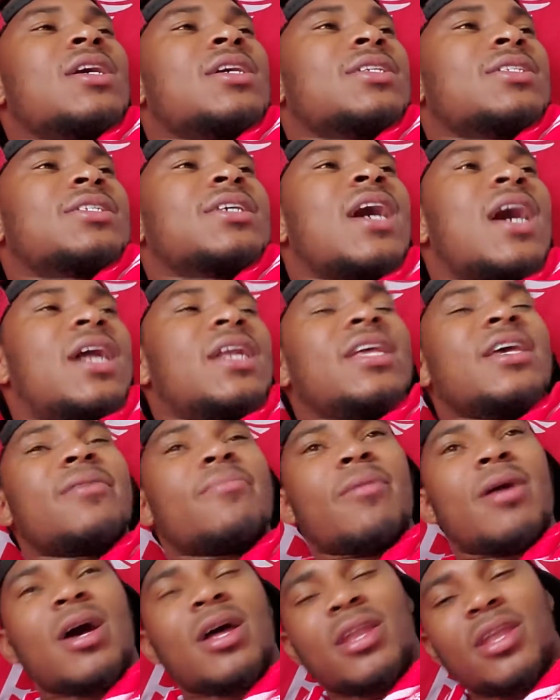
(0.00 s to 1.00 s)
Sadio
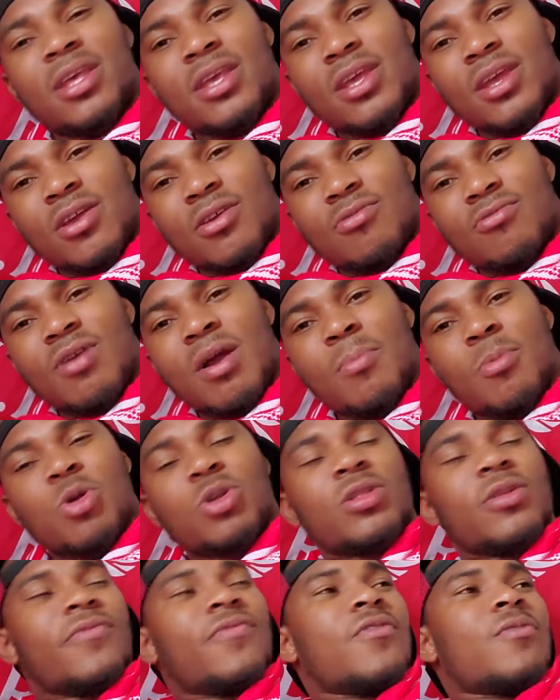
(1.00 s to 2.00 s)
Mane,
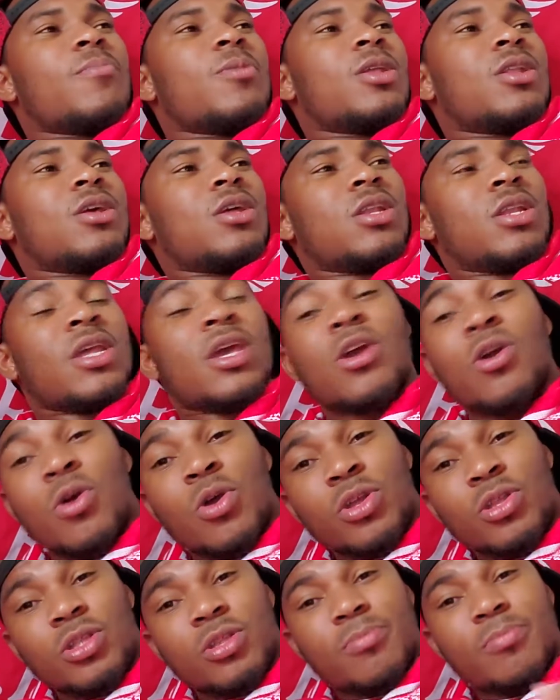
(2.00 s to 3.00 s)
Roberto Firmino, they're
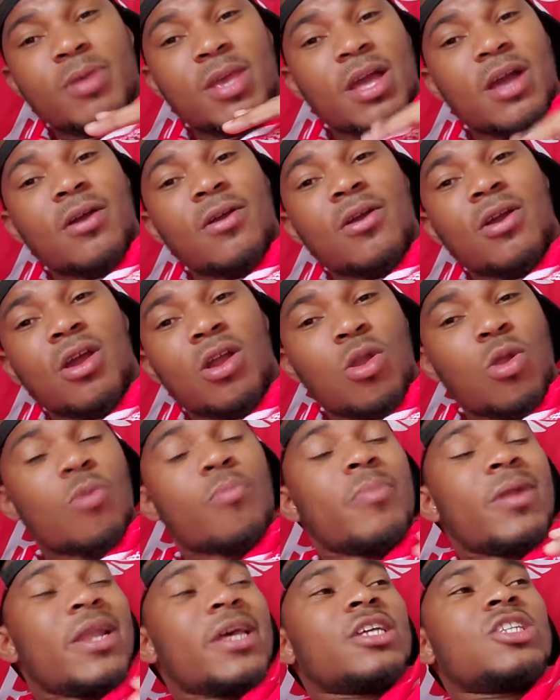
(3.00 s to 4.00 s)
going to be a
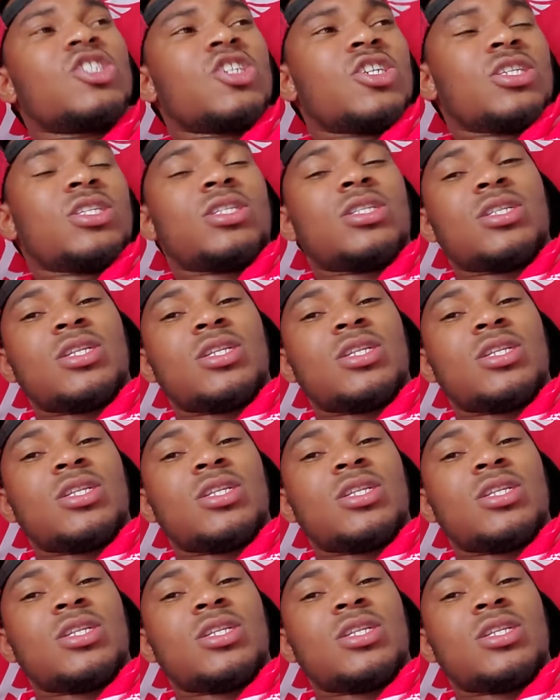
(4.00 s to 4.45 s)
club legend.